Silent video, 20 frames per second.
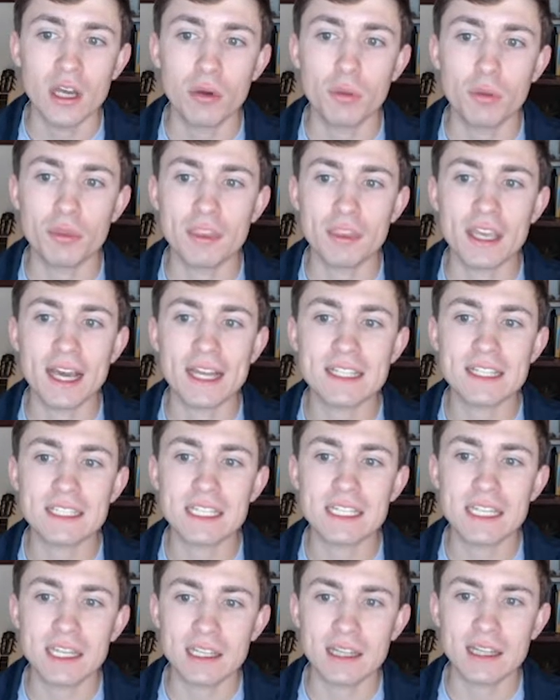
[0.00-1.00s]
with the
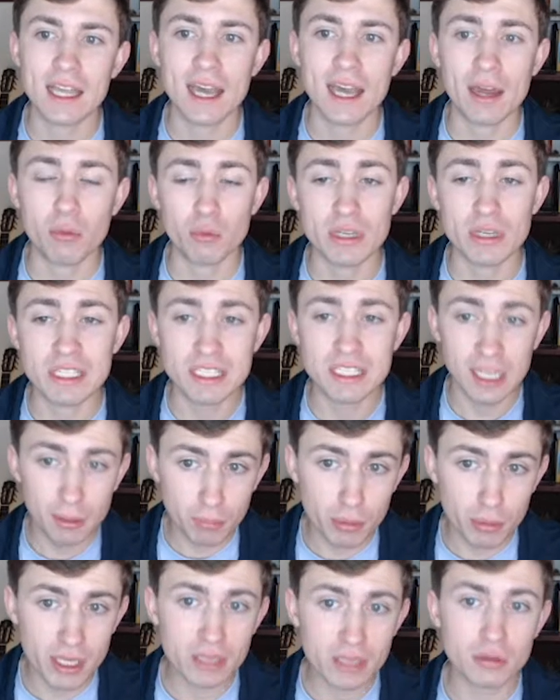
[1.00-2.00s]
idea that we
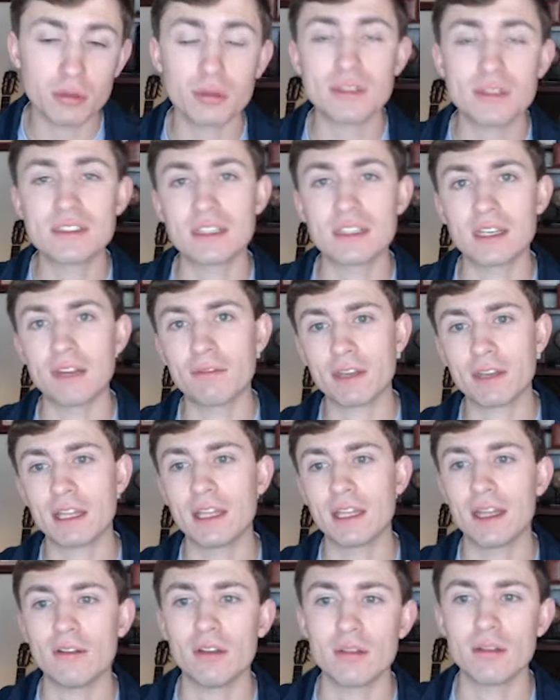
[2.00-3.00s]
did break through a
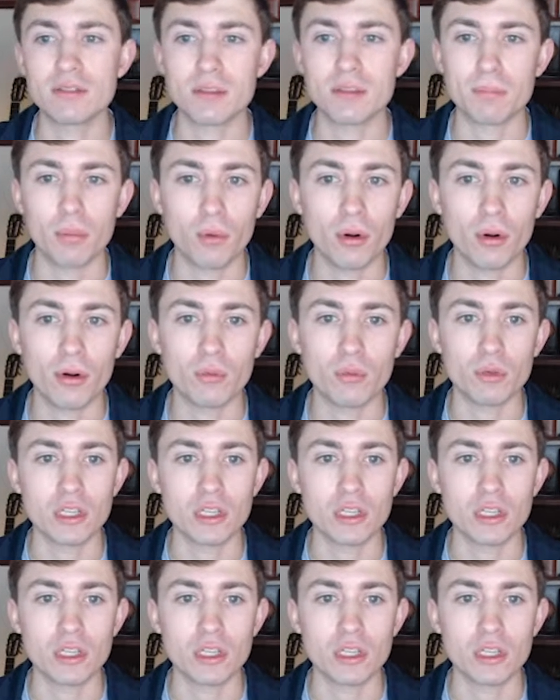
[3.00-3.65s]
significant level of support.